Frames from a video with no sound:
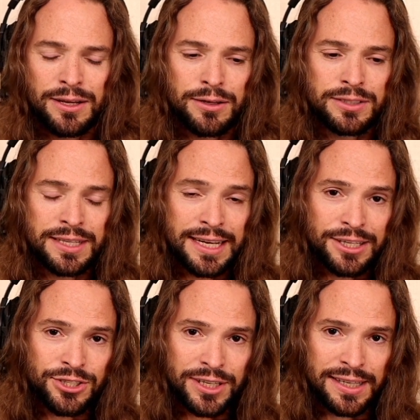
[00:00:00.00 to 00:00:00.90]

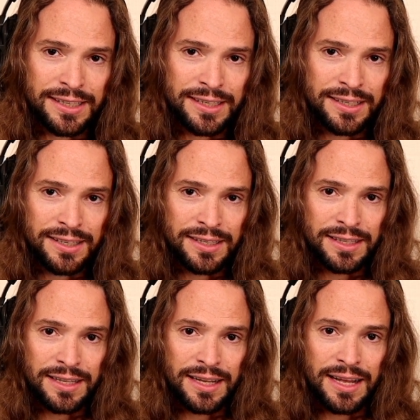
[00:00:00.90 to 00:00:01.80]
teaching
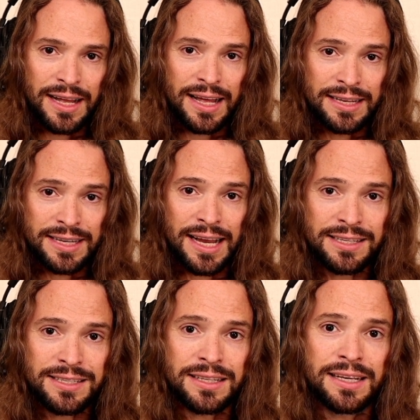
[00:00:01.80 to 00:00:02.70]

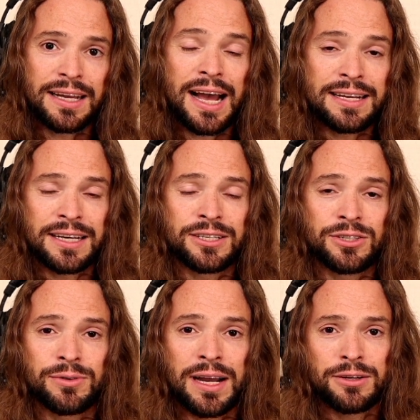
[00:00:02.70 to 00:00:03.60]
intensely, as I do,
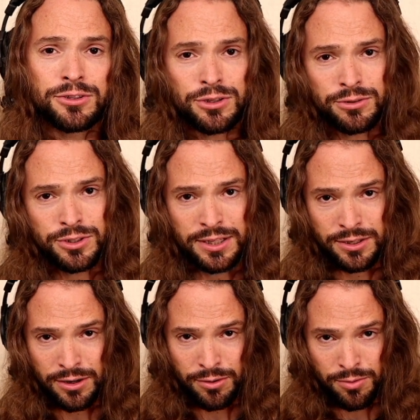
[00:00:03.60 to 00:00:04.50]
I don't still sit
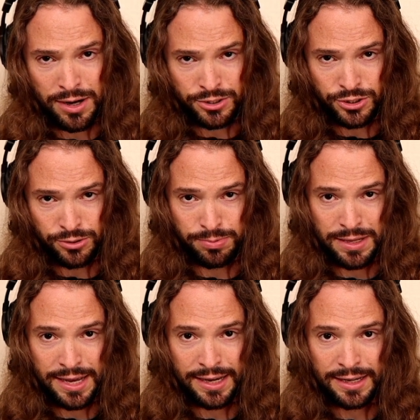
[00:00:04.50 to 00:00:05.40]
there and watch you
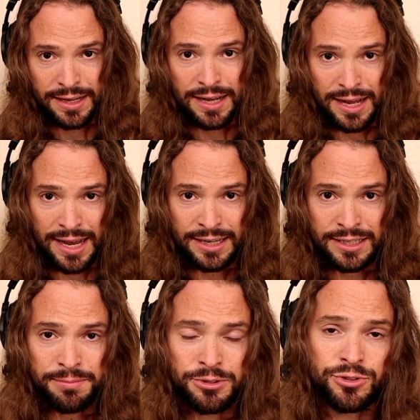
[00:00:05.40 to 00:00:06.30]
play. I
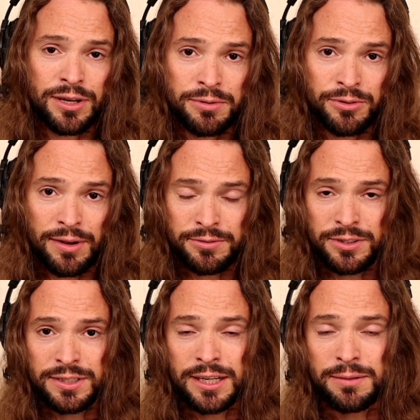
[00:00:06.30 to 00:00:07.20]
demonstrate with you, as you've
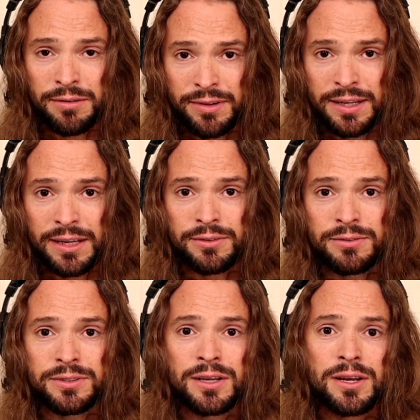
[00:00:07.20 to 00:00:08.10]
seen in my videos,
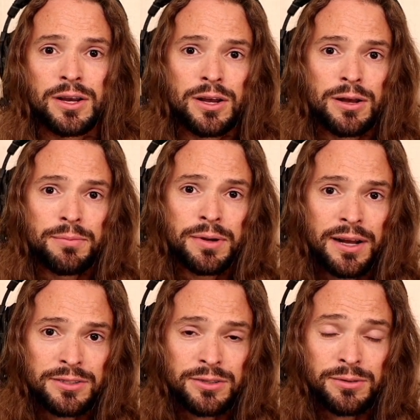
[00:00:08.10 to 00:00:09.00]
but
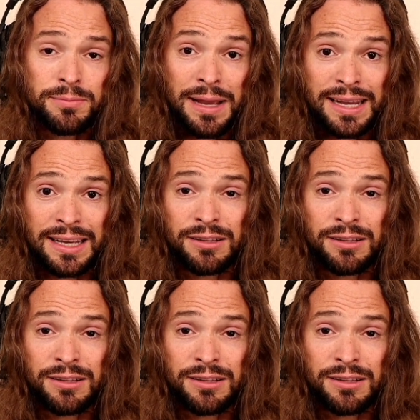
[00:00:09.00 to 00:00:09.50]
also making the